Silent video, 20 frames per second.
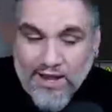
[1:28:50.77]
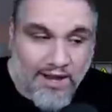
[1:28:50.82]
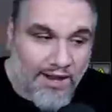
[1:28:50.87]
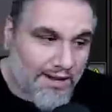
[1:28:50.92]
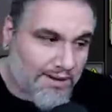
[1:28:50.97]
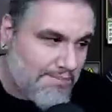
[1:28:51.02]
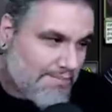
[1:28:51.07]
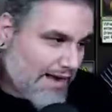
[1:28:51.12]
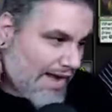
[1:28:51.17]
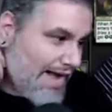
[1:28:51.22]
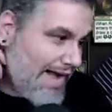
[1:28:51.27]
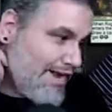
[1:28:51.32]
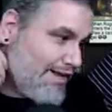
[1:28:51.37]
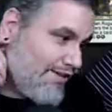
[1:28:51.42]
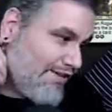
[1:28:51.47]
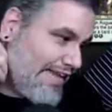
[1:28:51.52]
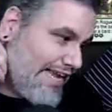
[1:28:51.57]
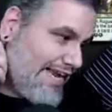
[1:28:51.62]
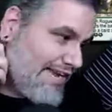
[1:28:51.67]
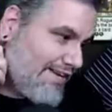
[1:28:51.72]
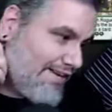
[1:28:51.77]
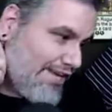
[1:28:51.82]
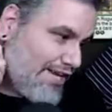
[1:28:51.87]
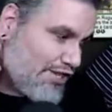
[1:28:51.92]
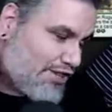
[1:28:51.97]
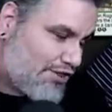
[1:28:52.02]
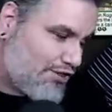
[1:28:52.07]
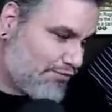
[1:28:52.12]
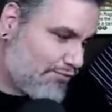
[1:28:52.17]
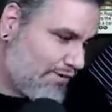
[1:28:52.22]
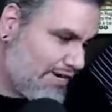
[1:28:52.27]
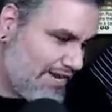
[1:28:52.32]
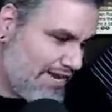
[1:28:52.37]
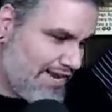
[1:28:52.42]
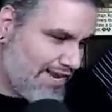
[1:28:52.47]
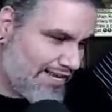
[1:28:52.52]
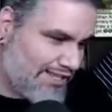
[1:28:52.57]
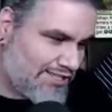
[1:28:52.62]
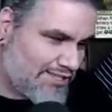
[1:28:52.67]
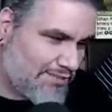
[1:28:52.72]
get there? I land at like
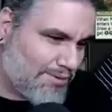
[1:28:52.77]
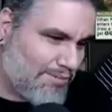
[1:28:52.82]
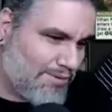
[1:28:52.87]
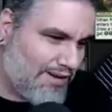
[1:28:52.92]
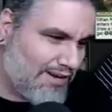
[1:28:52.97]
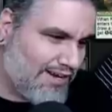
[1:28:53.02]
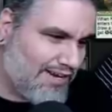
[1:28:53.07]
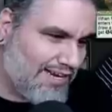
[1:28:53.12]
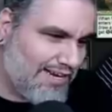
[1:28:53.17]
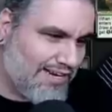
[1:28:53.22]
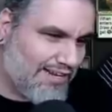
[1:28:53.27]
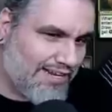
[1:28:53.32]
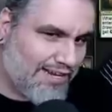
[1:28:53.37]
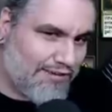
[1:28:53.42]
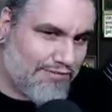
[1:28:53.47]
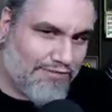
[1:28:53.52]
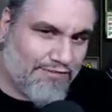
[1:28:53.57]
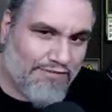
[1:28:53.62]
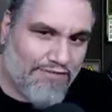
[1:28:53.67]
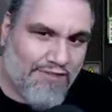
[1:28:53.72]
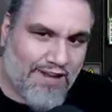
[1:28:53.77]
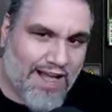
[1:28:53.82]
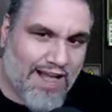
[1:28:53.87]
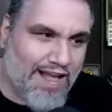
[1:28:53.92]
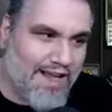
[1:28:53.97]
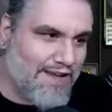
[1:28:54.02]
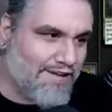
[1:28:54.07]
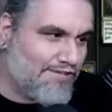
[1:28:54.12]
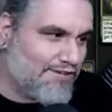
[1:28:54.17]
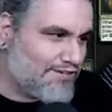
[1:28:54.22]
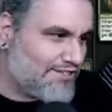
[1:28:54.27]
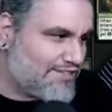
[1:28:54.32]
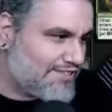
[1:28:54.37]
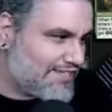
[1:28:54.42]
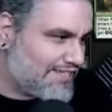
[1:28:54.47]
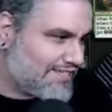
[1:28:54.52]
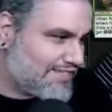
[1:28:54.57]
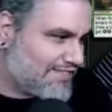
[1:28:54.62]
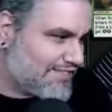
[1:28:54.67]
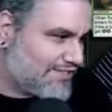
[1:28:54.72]
3, and so we're probably gonna eat at like 5 or
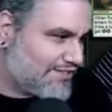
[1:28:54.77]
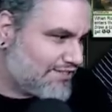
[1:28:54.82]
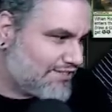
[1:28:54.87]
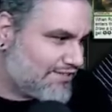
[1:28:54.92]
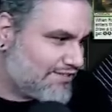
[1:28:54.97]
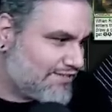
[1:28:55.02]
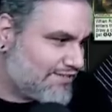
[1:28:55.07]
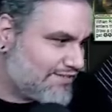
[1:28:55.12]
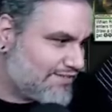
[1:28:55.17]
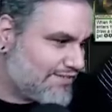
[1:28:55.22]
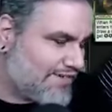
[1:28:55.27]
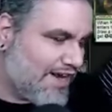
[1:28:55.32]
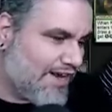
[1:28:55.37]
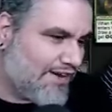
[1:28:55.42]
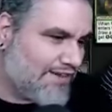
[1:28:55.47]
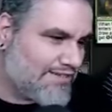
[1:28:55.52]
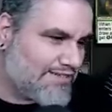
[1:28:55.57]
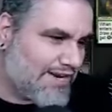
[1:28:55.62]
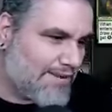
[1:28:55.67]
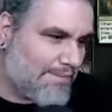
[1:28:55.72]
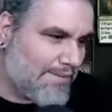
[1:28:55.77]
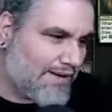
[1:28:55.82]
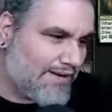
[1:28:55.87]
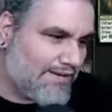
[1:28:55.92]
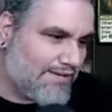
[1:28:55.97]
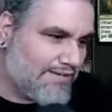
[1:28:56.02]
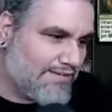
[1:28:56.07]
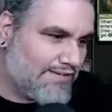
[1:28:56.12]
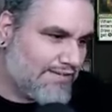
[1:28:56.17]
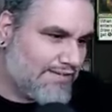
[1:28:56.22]
6. Oh, that's not too bad. No, it's not bad.